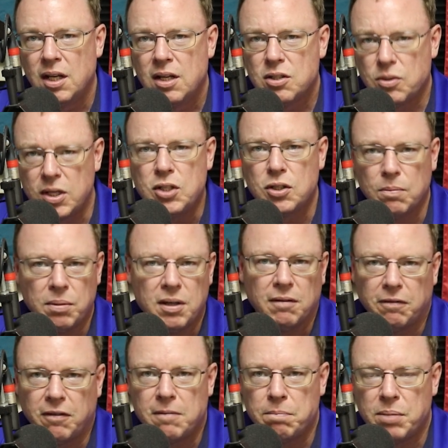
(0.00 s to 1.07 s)
So he should be a
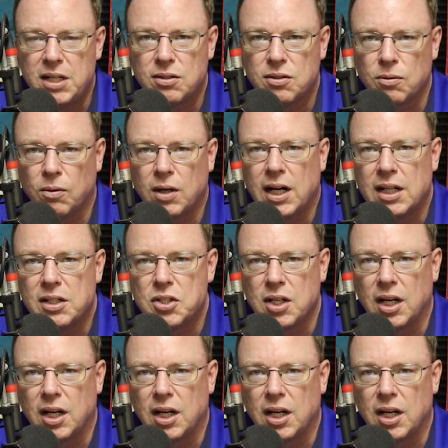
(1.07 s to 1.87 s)
fun piece to watch.